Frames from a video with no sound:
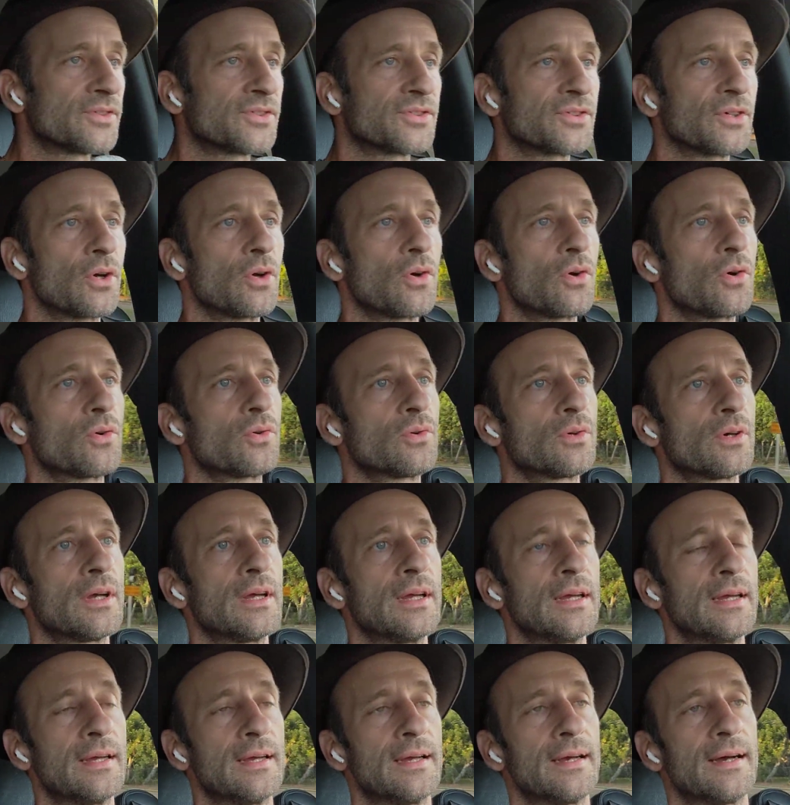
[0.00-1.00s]
So
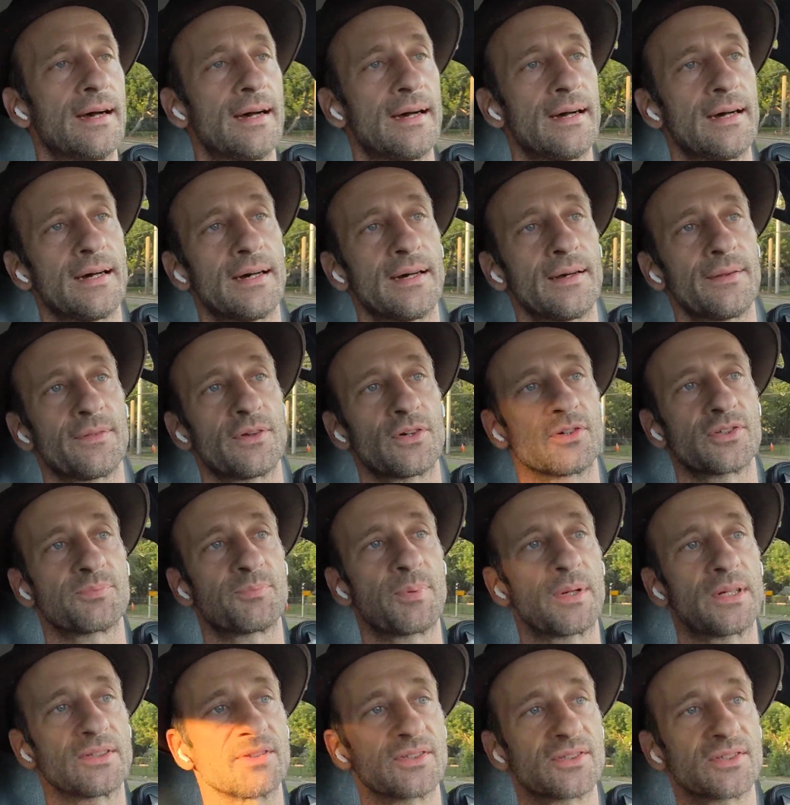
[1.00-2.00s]
there's
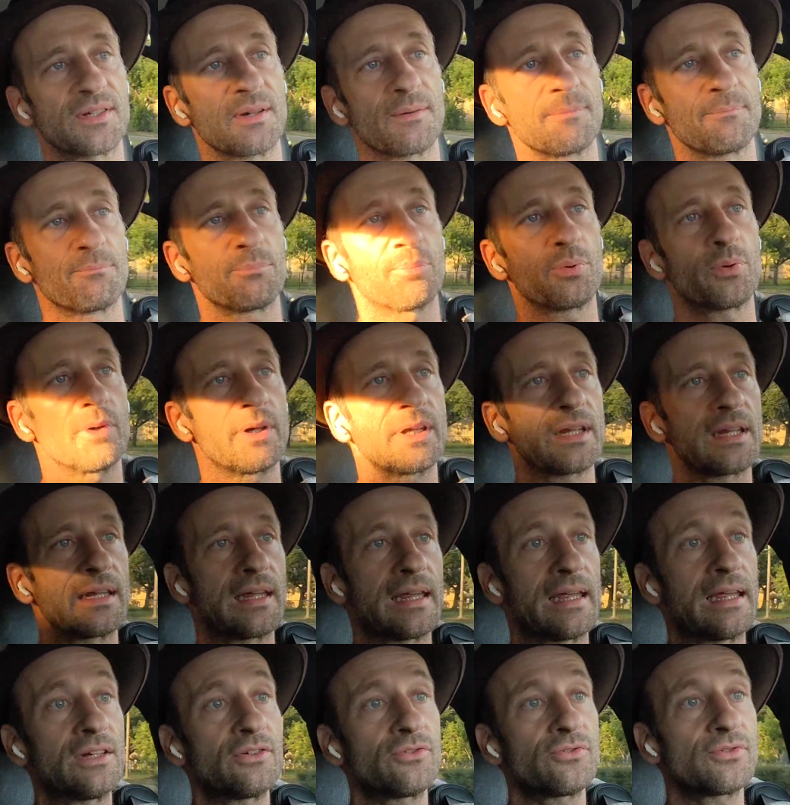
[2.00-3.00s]
been some
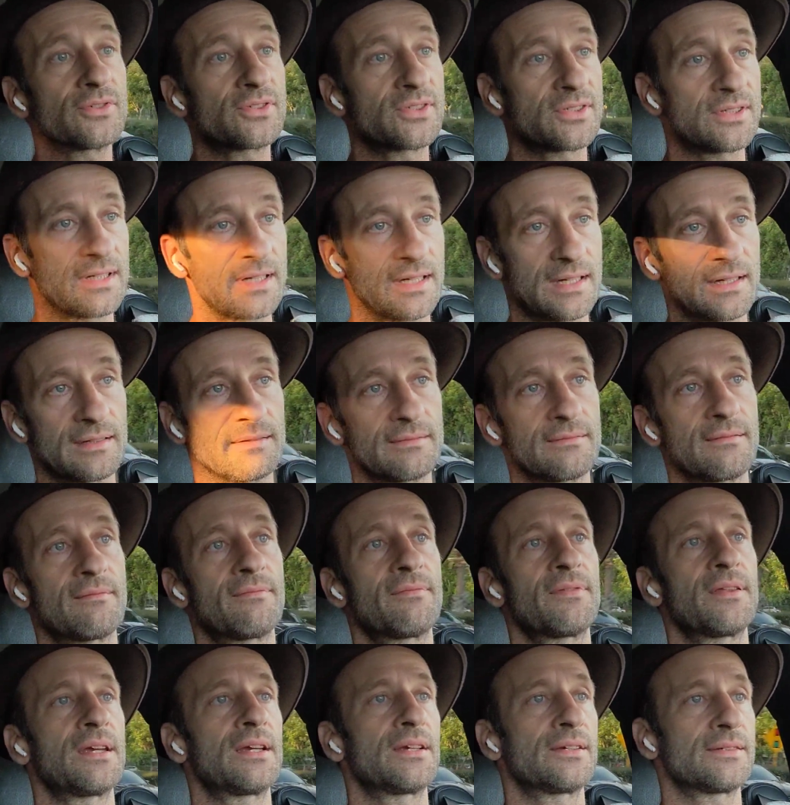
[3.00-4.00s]
pretty
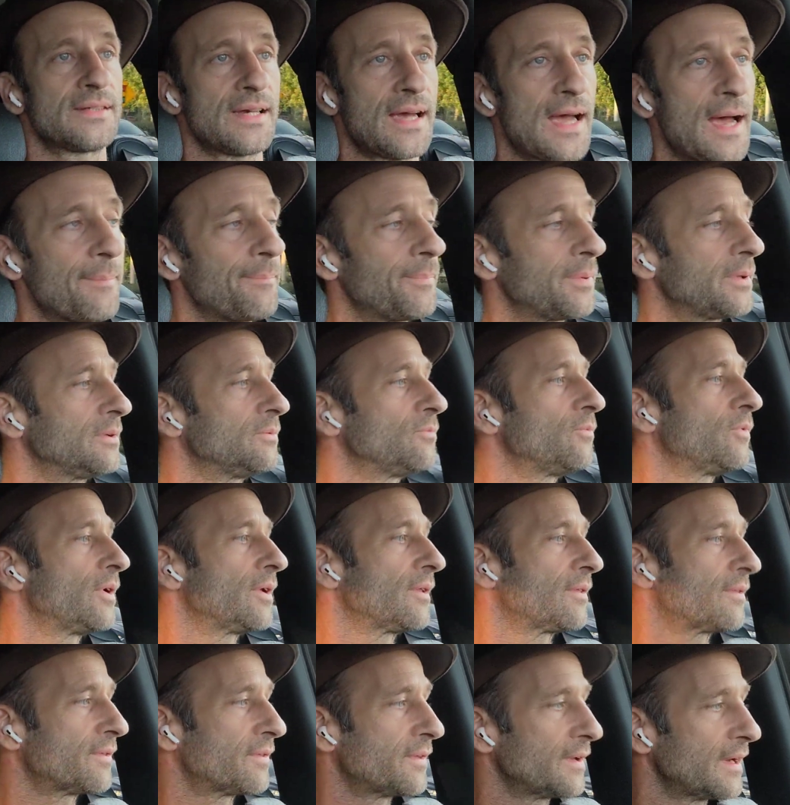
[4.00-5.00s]
interesting things happen
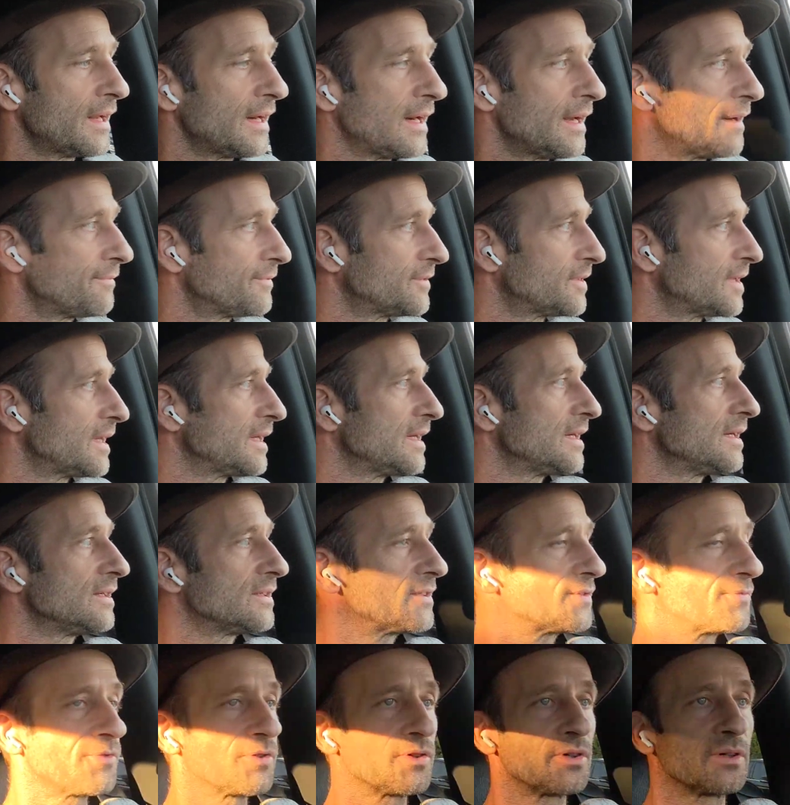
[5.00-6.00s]
with
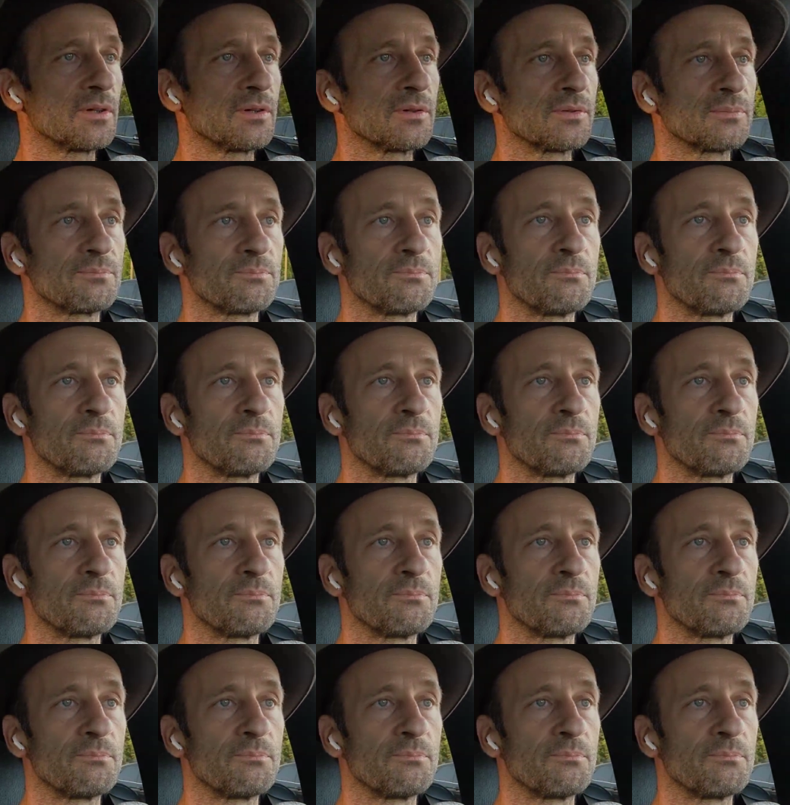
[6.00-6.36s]
NFTs for